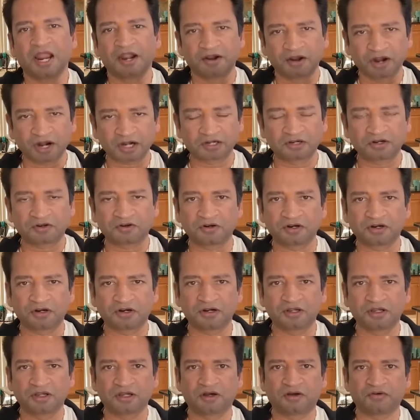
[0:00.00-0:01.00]
director
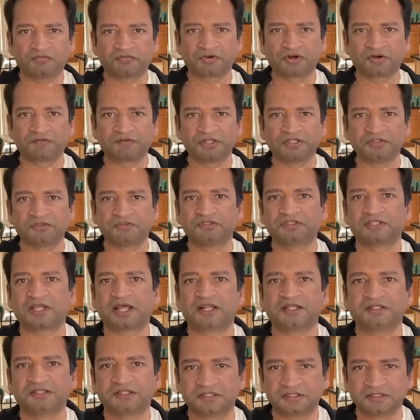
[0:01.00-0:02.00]
of revenue
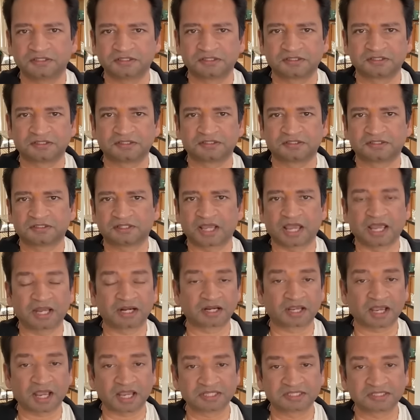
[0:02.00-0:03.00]
intelligence
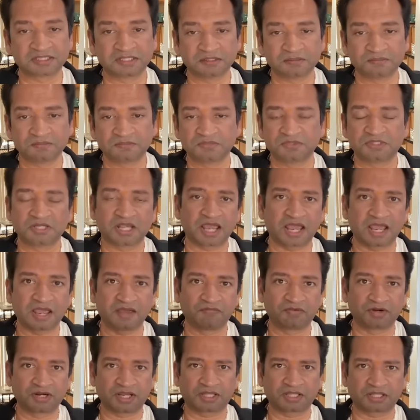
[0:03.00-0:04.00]
and customs,
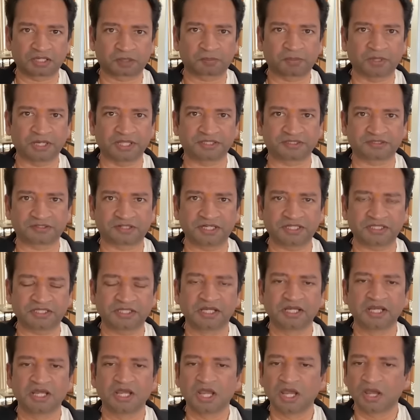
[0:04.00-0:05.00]
every other place, right?
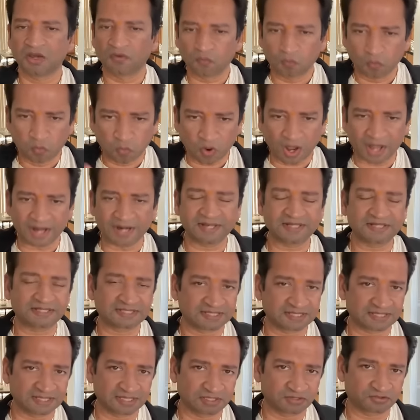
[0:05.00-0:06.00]
One
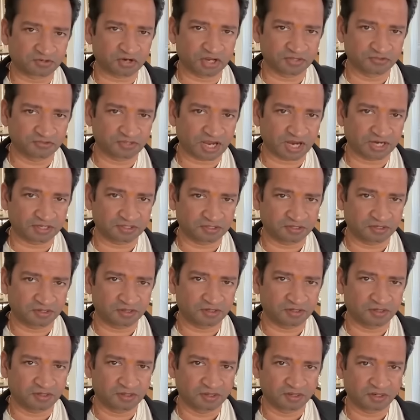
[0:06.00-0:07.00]
single
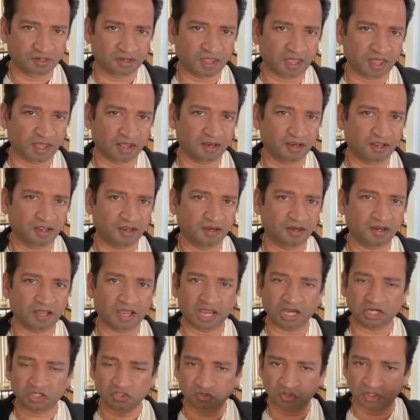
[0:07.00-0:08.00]
transaction can
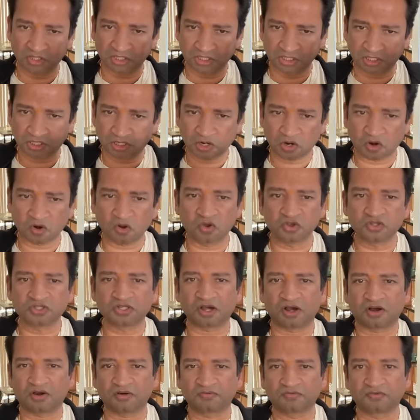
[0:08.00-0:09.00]
actually close
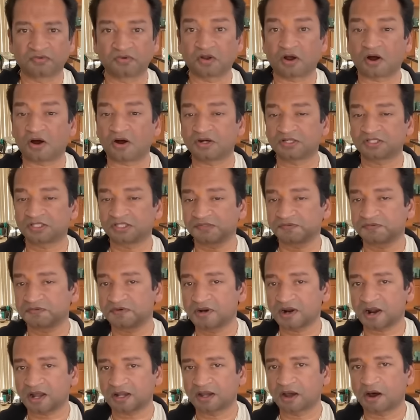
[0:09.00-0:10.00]
off lots
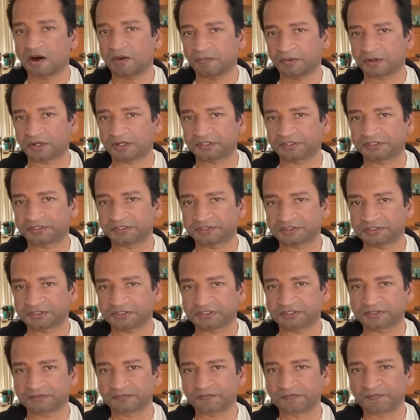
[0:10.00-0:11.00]
of drug
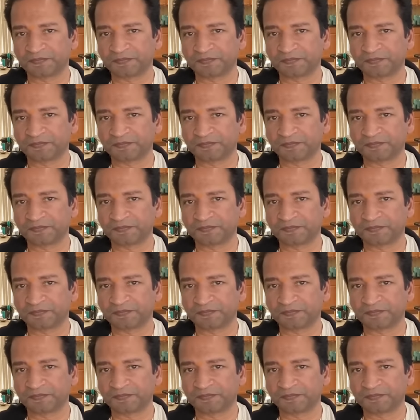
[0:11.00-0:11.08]
operations.